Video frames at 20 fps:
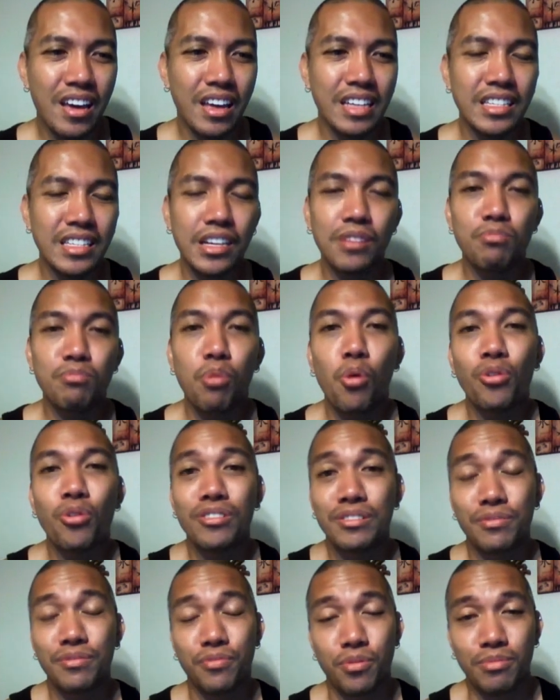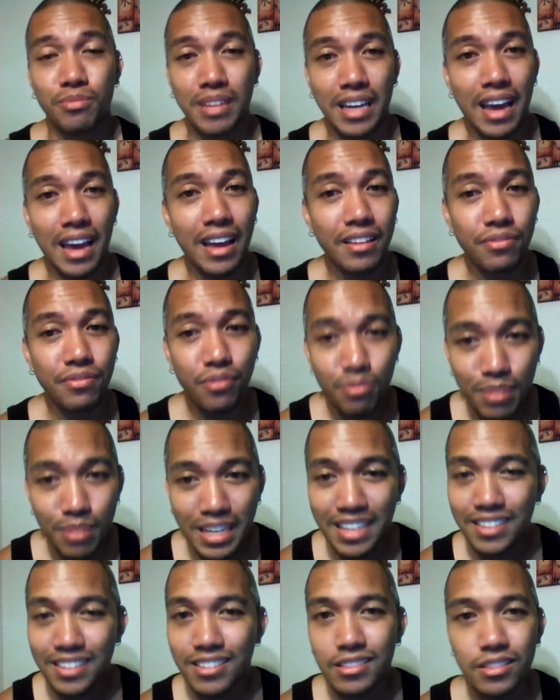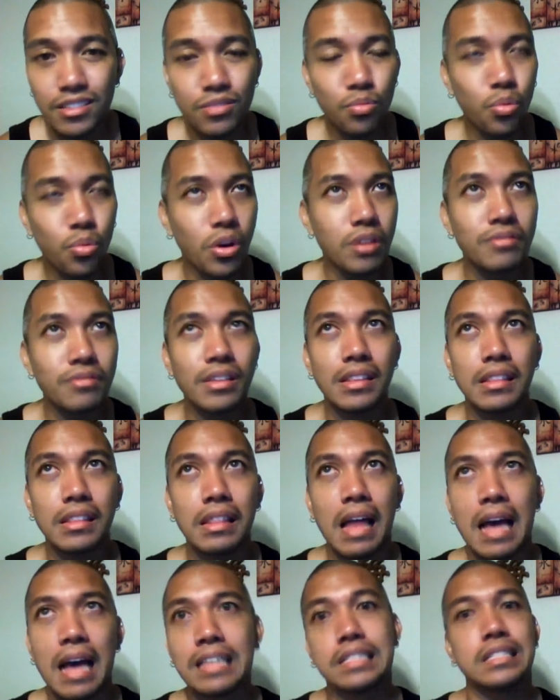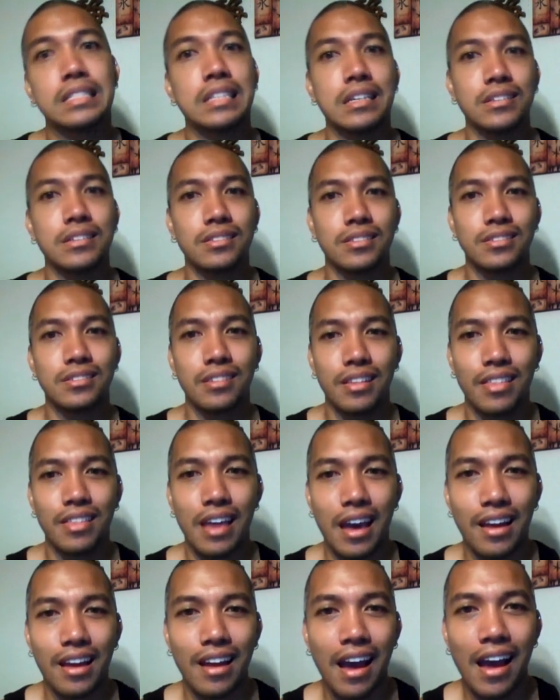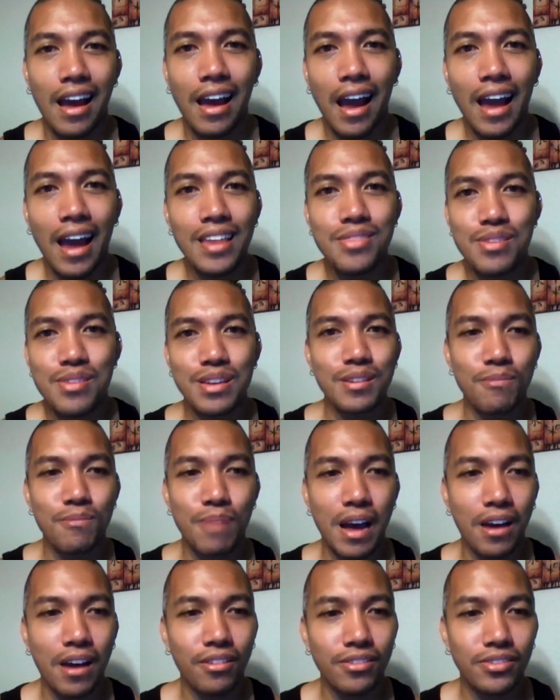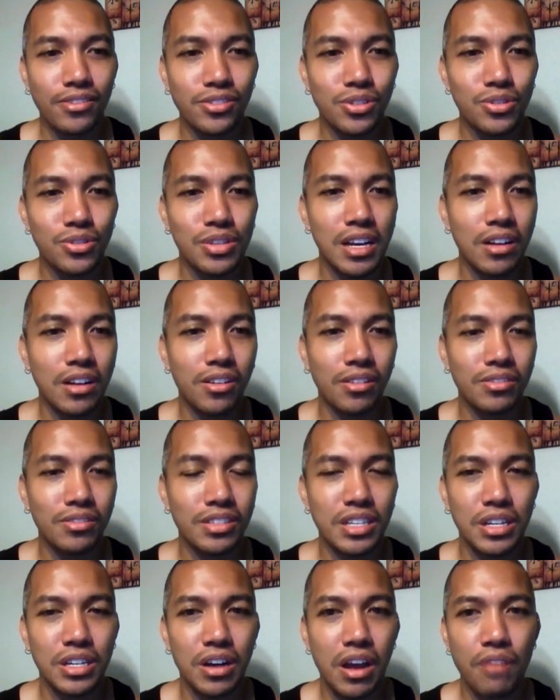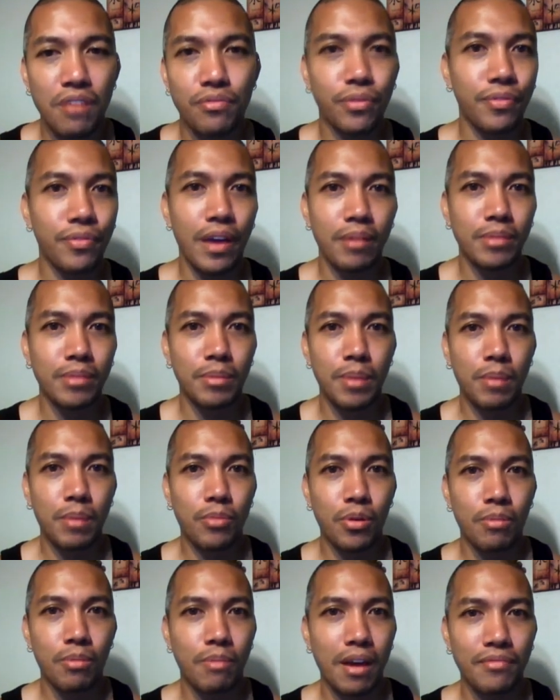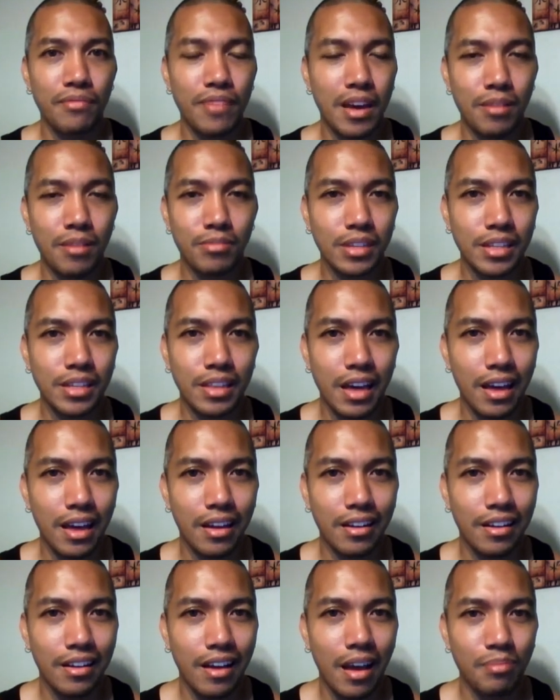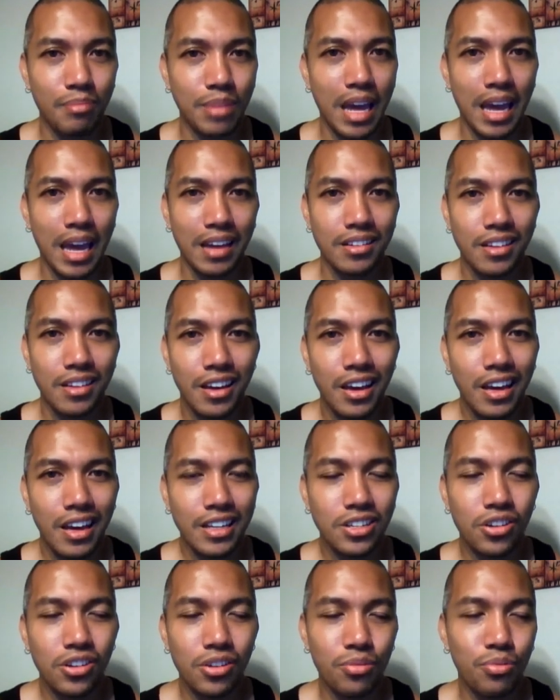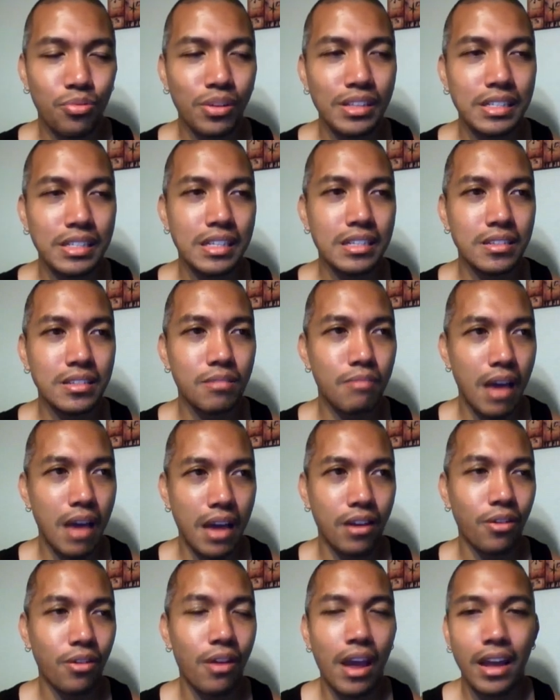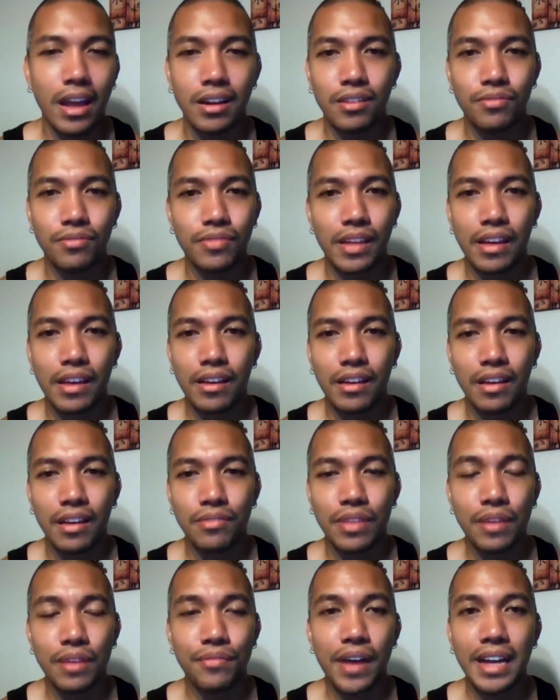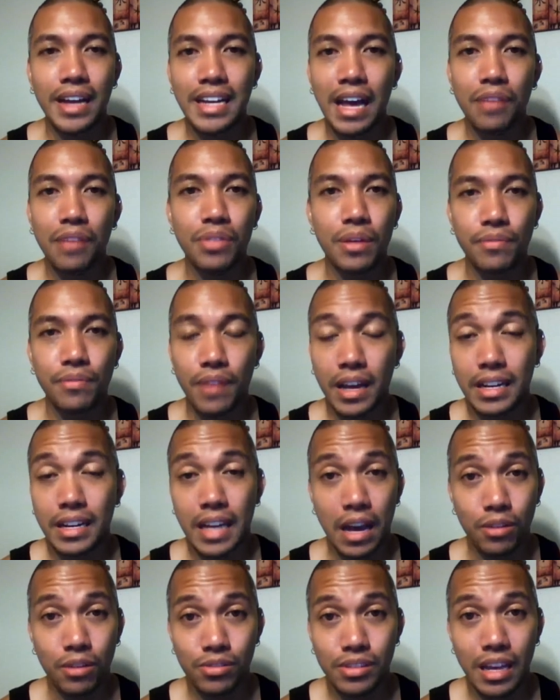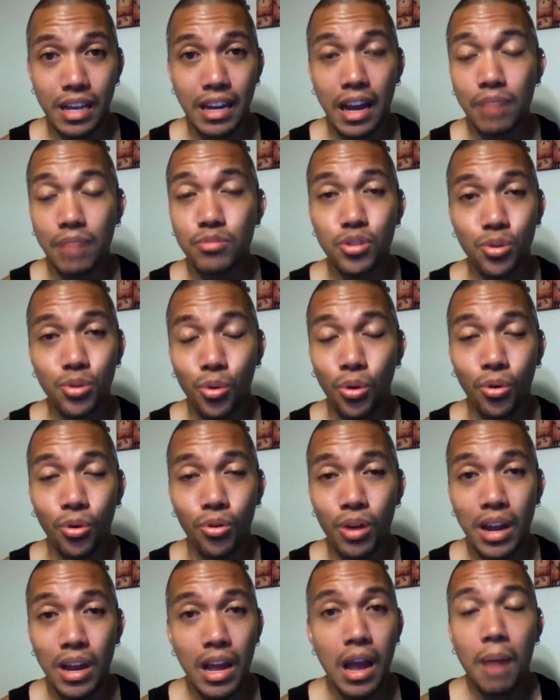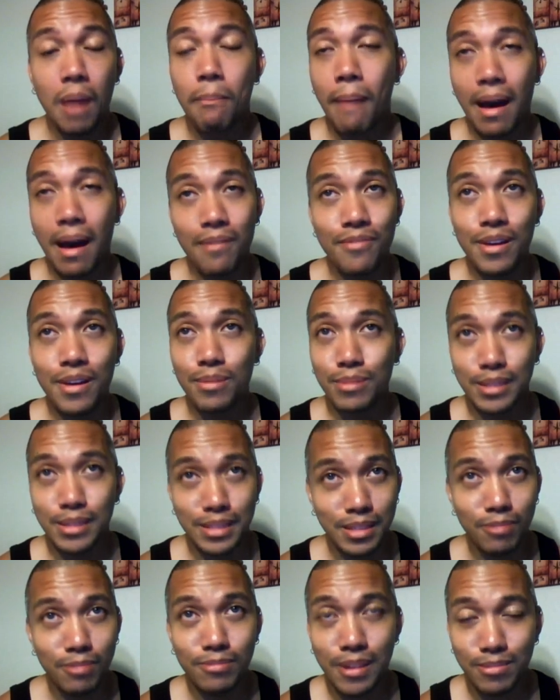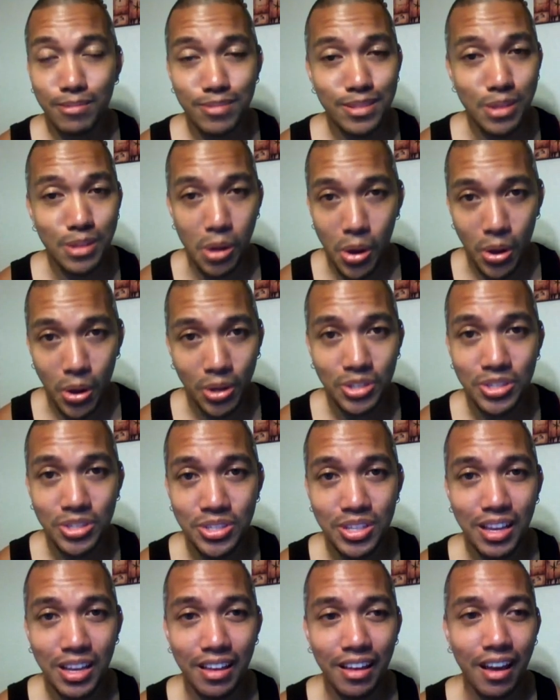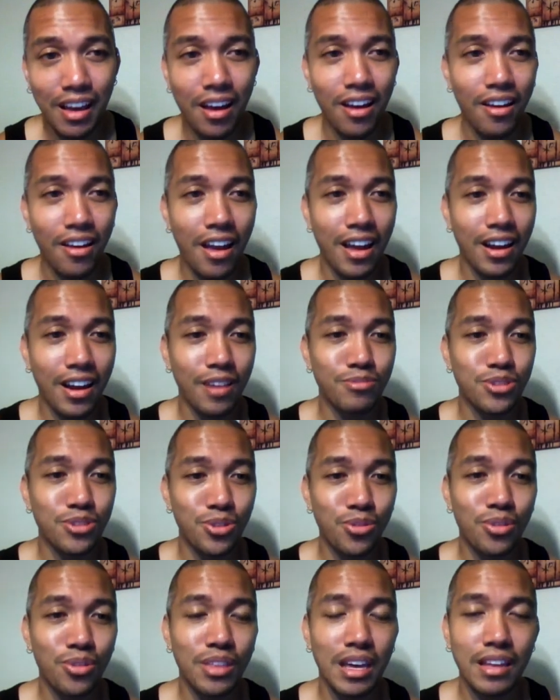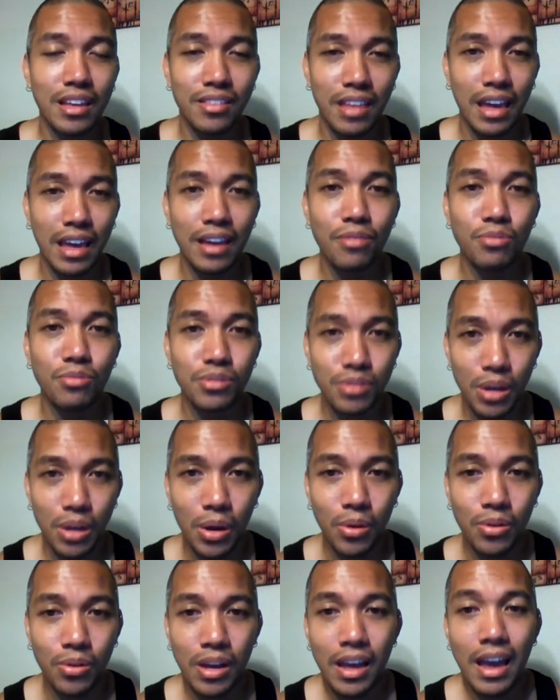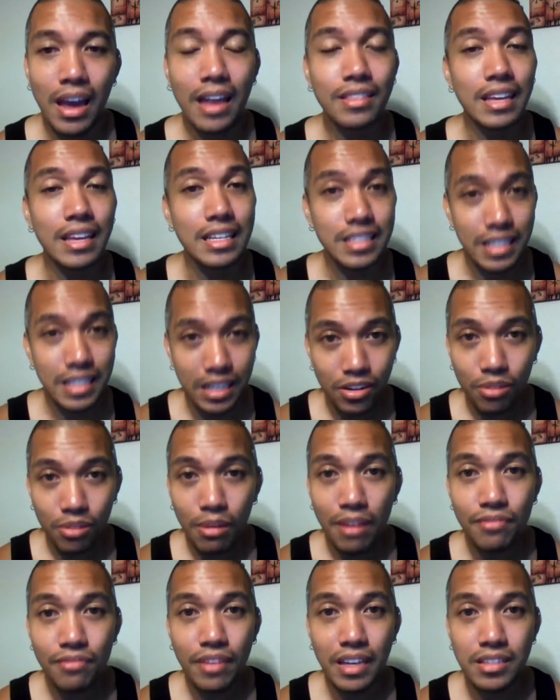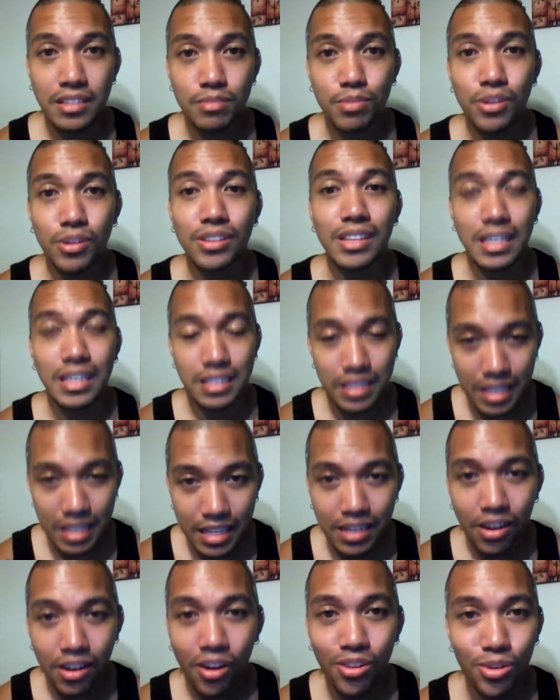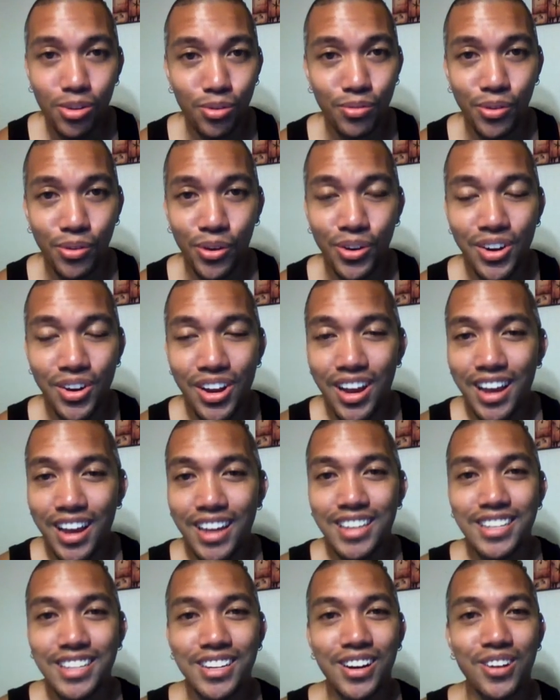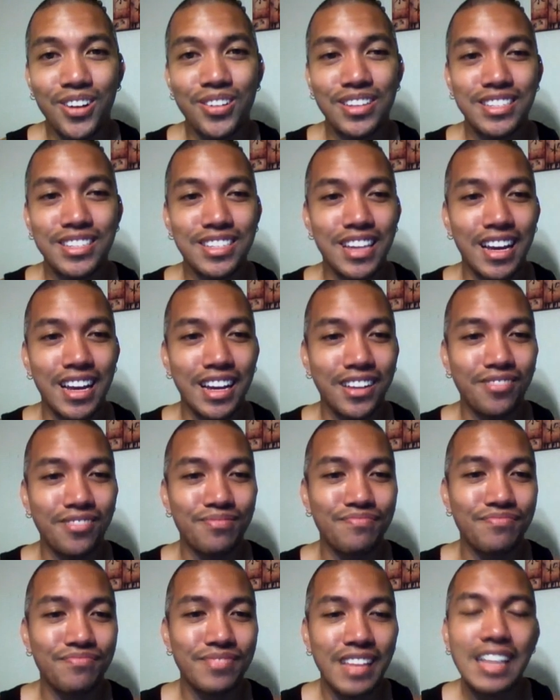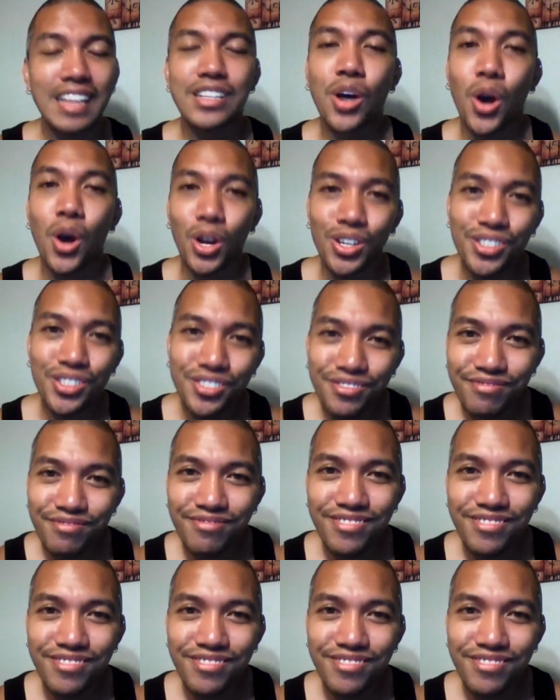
Is it important for me? And for me, it's one of the last things that I think about, to tell every family member in my family that I'm gay. It really doesn't matter. And if they find out, they find out. And I'm sure my family sometimes talks, and I'm sure they will know. They see it on my Facebook. They see it all over. It's like they talk.